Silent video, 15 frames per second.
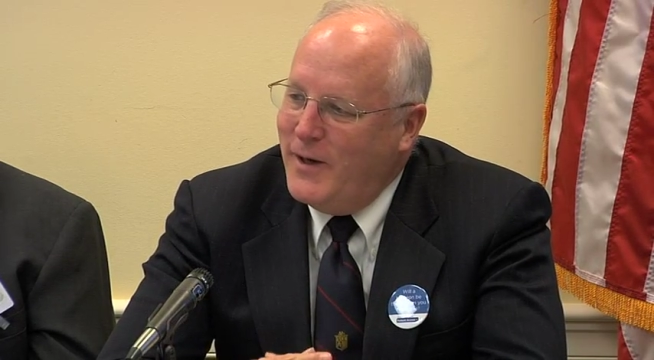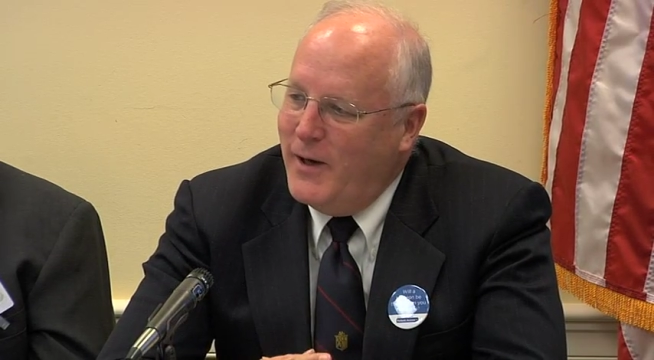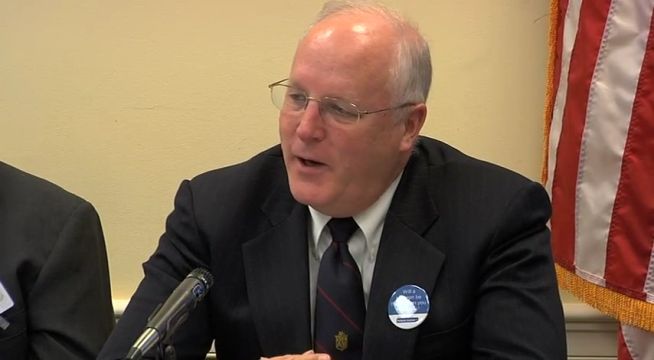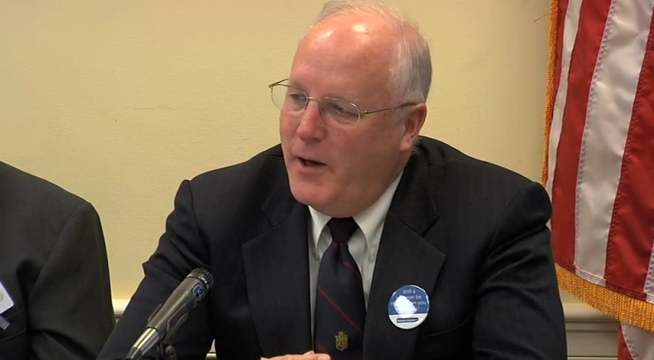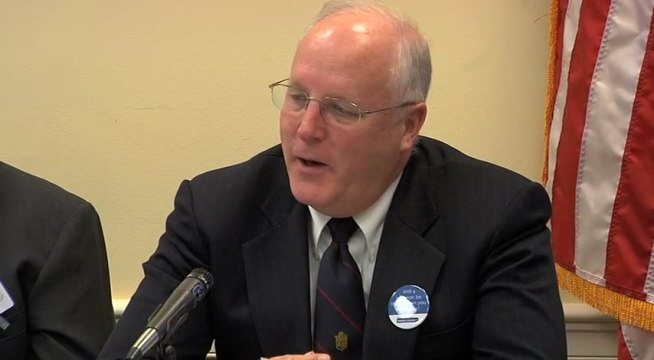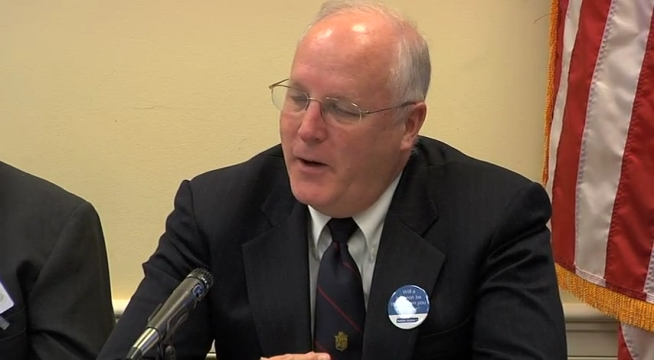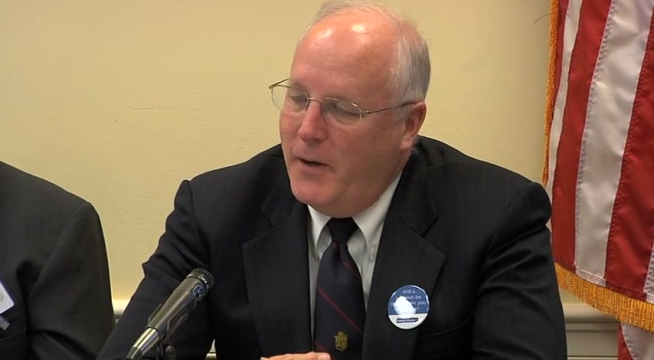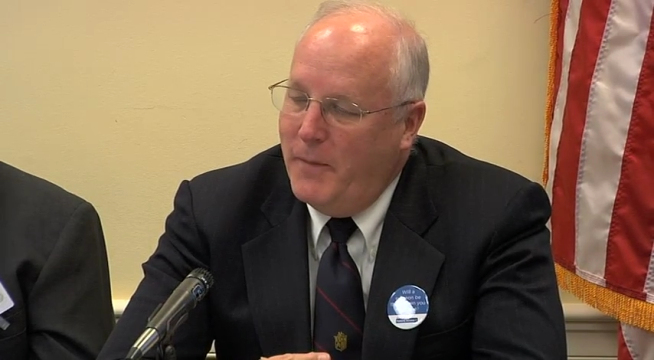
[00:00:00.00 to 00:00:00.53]

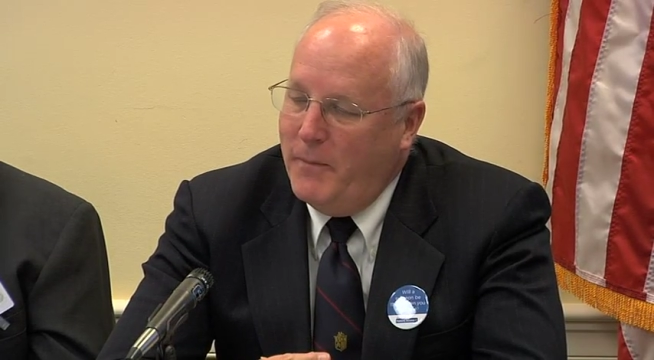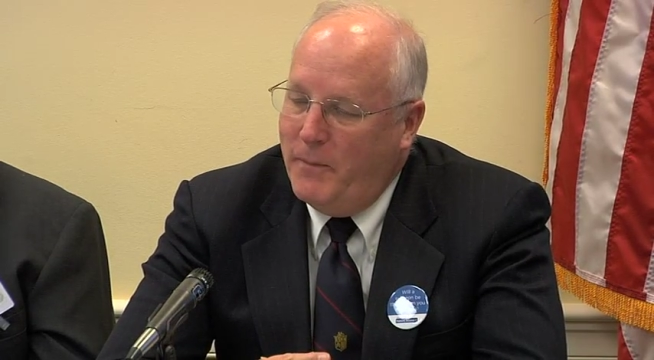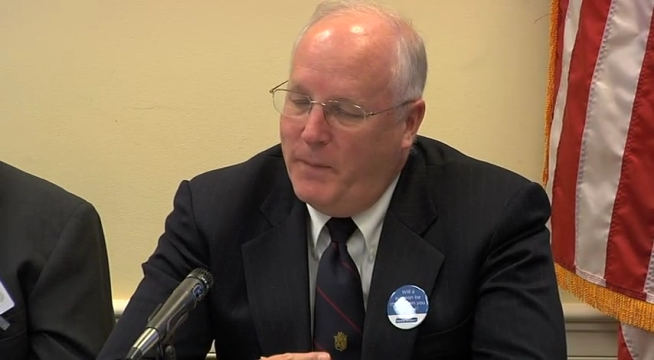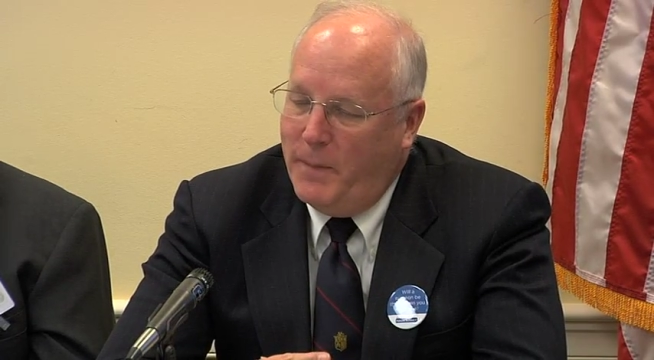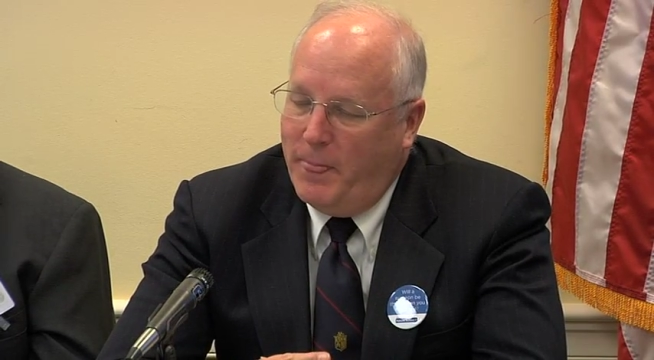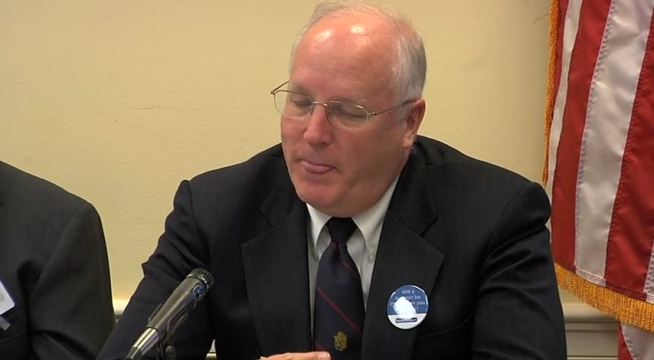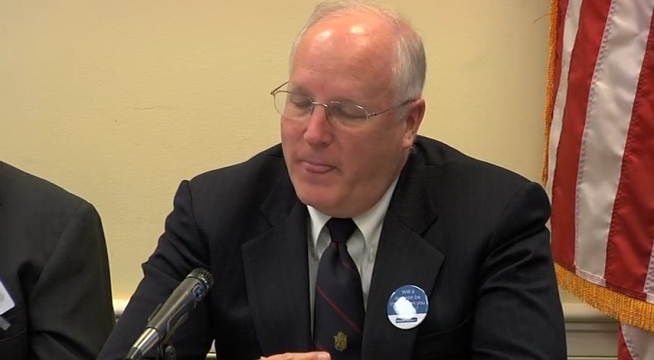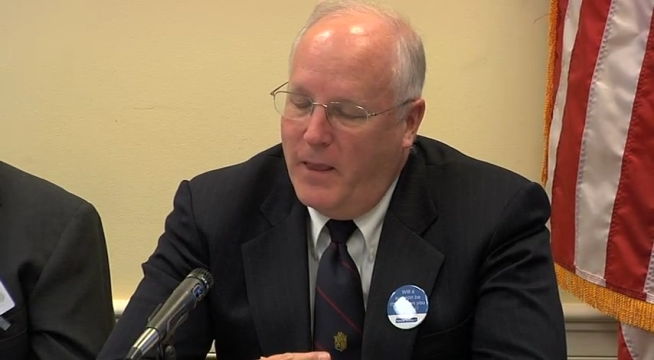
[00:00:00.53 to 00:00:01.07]

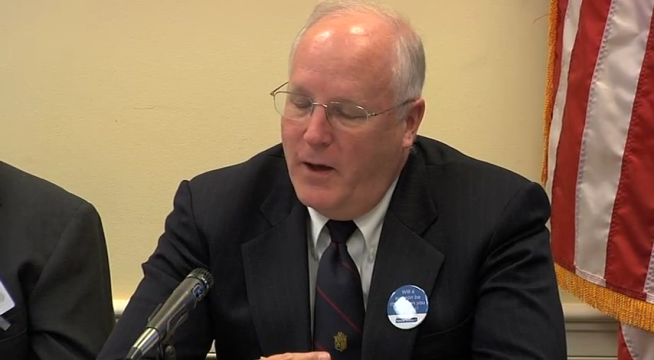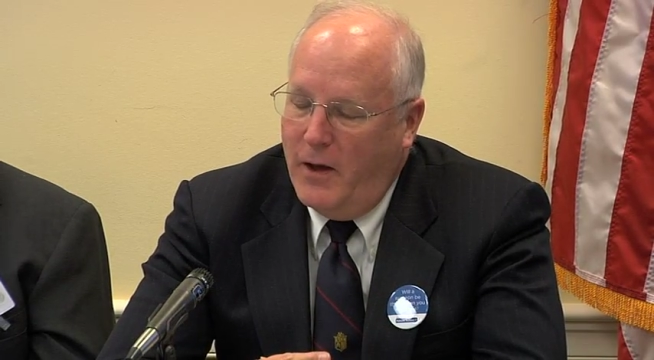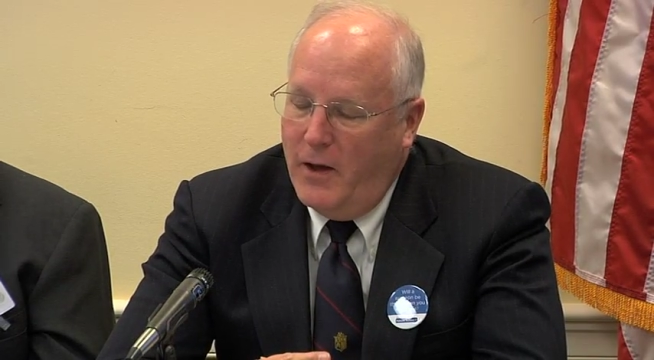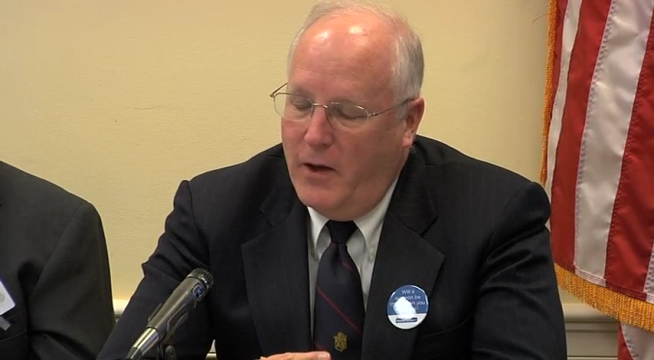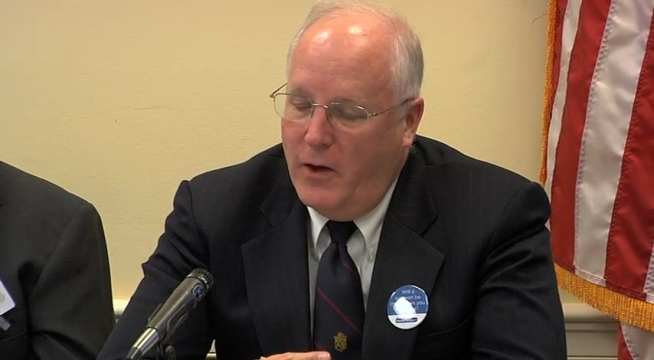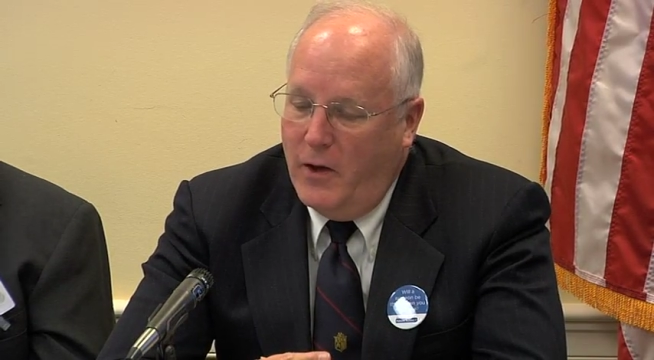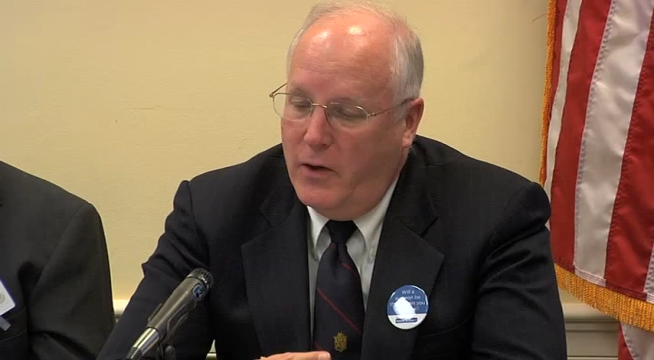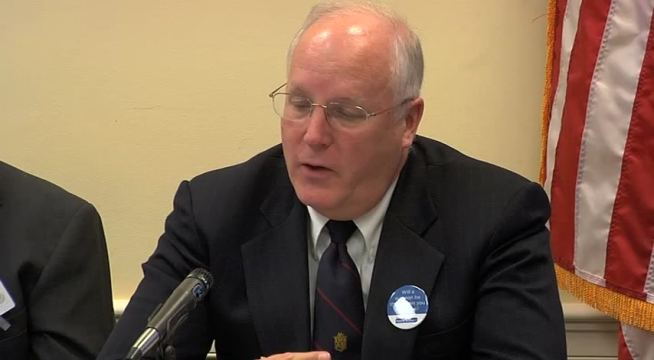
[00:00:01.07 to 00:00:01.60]
Um,
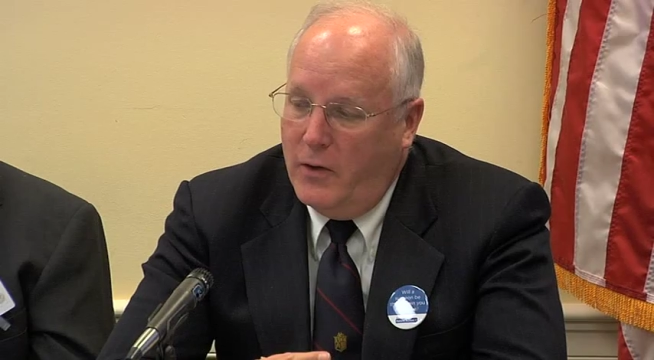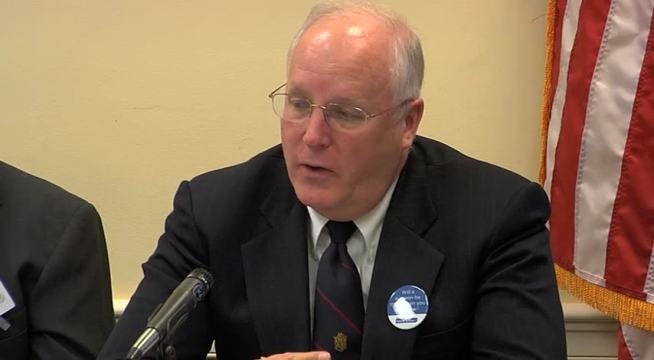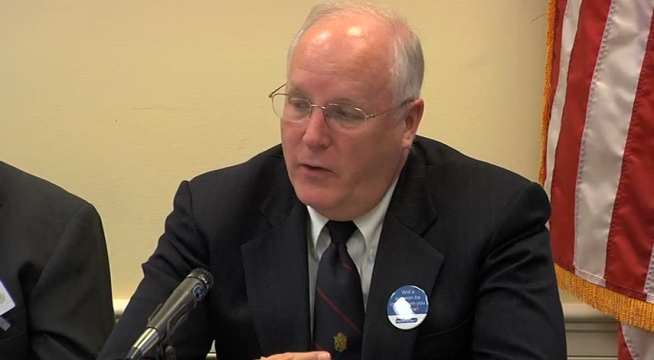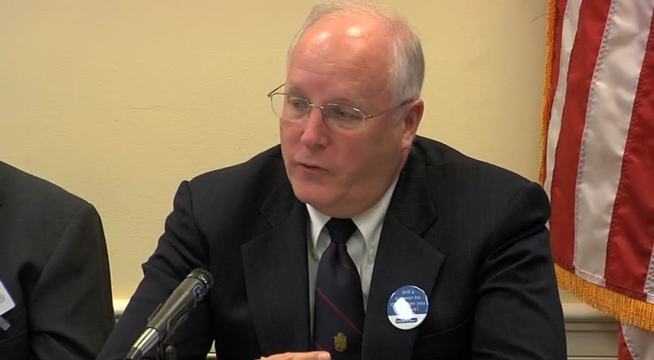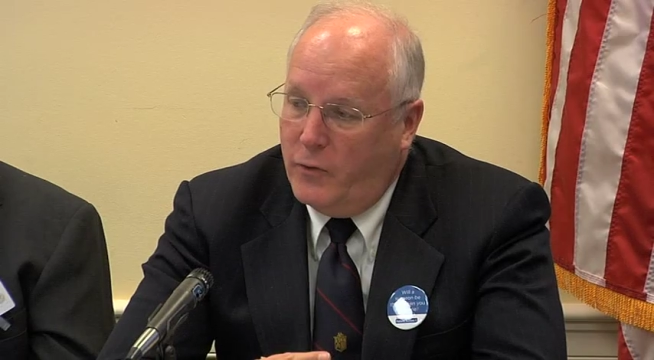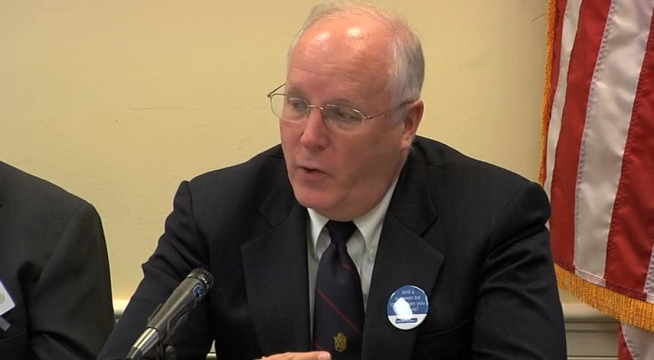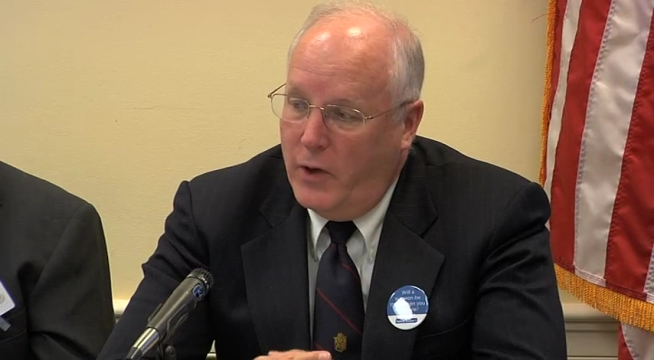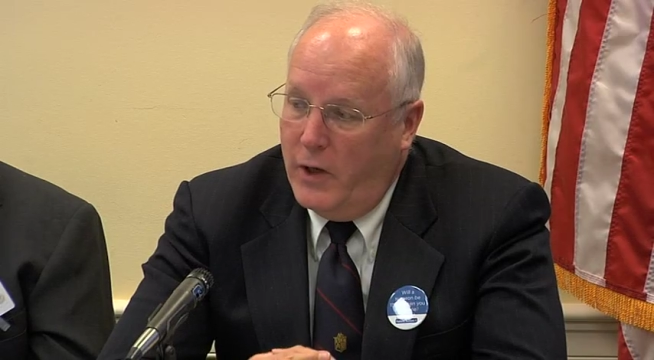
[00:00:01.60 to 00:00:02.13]
uh,
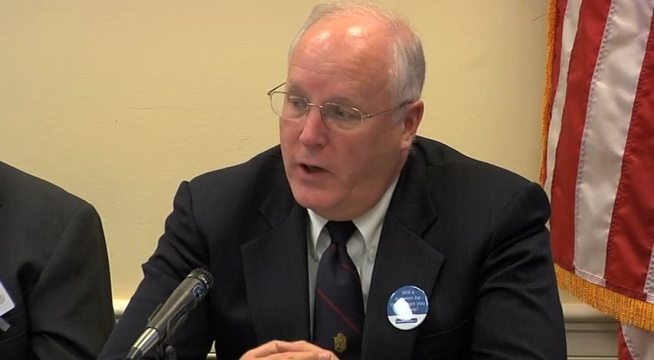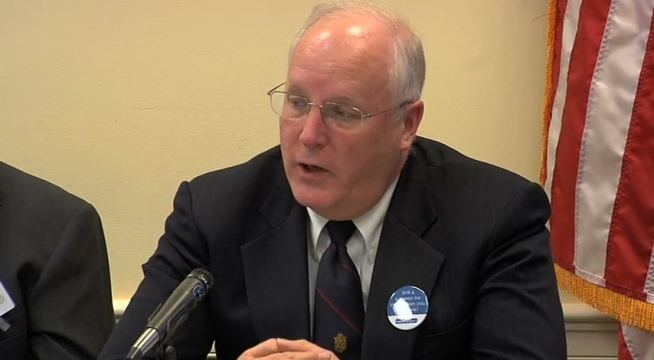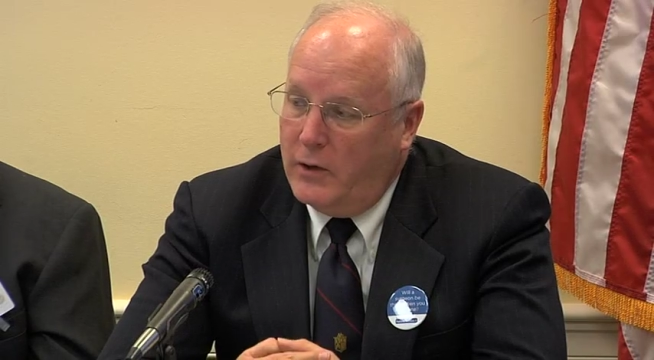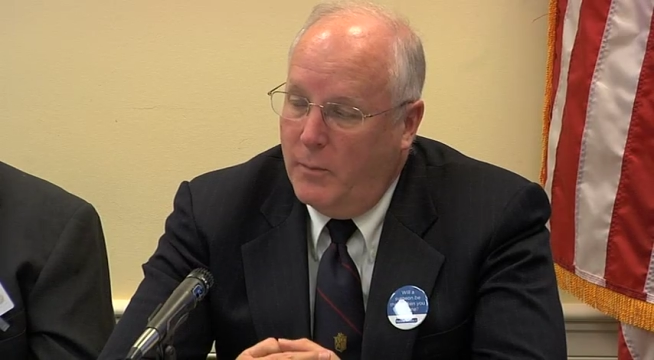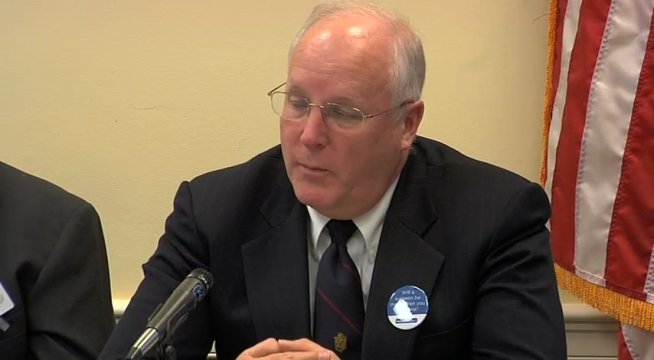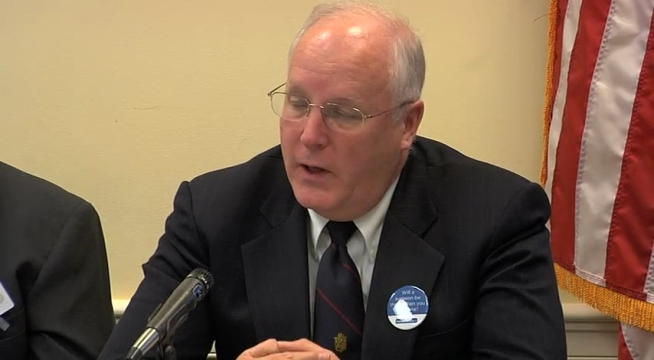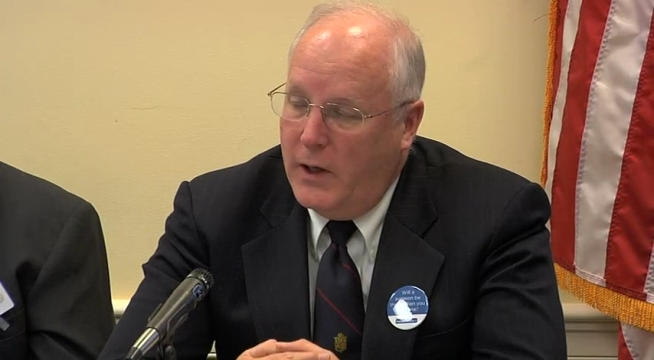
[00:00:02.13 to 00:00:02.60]
is going to hit the